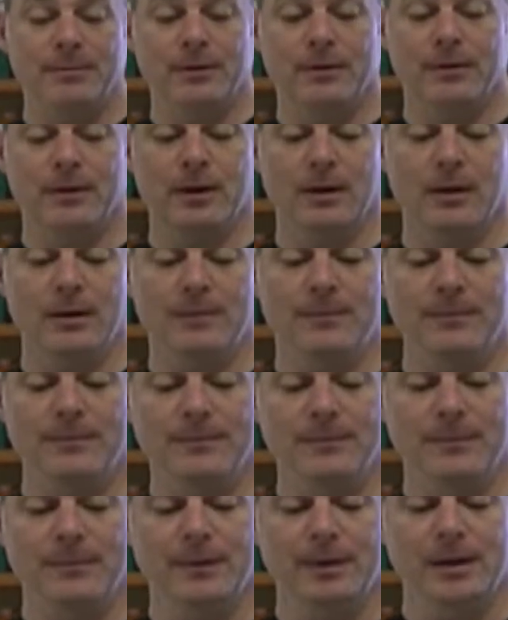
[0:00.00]
okay,
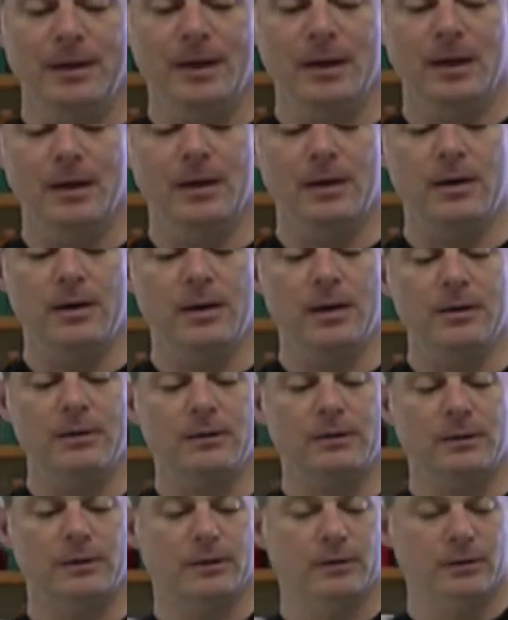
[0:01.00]
and a
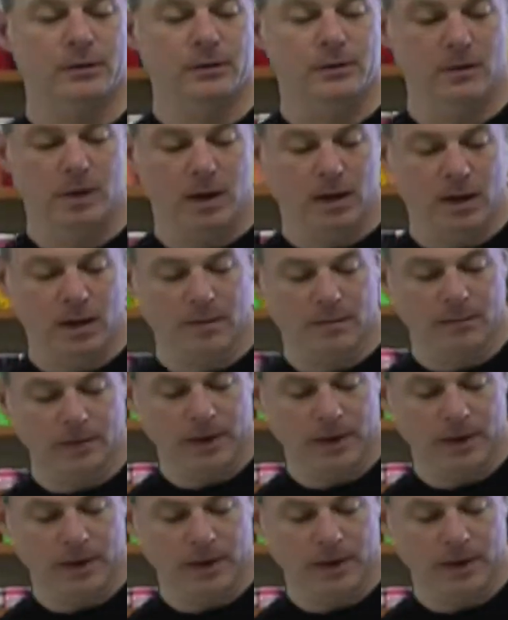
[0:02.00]
nice little